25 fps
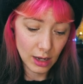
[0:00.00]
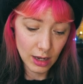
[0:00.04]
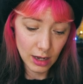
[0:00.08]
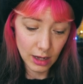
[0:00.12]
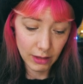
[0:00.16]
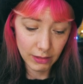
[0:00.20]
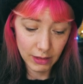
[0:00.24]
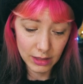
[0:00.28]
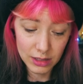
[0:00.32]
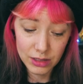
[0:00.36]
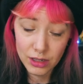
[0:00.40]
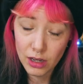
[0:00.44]

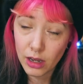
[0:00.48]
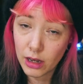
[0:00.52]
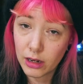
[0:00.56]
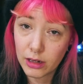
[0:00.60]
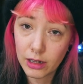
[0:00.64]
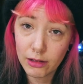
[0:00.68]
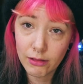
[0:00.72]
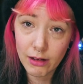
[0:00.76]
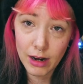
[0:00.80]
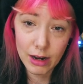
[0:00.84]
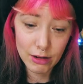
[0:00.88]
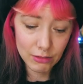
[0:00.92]
And then
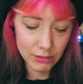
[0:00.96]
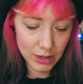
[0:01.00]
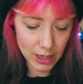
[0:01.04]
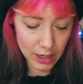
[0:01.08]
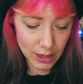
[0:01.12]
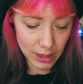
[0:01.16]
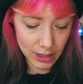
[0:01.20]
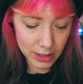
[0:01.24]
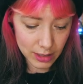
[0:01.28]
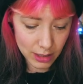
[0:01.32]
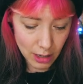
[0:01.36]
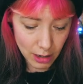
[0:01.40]
turning around,
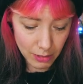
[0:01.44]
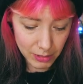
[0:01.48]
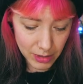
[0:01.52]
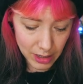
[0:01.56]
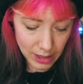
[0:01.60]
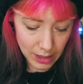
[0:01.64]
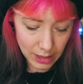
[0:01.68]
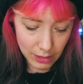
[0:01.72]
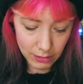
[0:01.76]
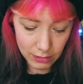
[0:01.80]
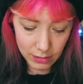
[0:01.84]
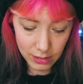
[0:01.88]
and it's coming
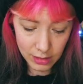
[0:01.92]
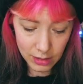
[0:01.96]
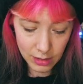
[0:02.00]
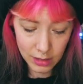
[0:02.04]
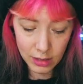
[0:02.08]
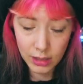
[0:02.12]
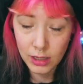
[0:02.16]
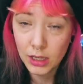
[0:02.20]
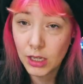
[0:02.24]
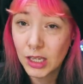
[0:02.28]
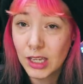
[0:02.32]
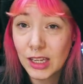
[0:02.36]
out
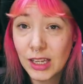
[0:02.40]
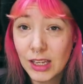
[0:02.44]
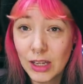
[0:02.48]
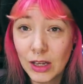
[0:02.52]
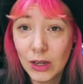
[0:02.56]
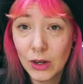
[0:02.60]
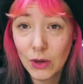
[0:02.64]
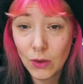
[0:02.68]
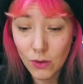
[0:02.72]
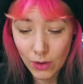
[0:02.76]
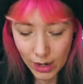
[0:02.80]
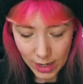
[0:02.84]

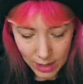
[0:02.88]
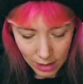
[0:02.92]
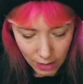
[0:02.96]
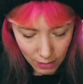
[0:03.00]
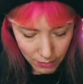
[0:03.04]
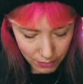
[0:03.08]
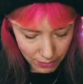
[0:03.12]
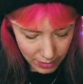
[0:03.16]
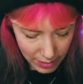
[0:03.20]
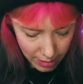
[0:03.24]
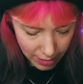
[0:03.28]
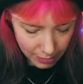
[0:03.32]
quite
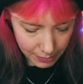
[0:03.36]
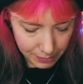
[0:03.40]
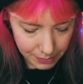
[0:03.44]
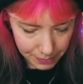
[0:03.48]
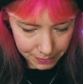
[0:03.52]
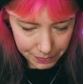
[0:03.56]
lovely.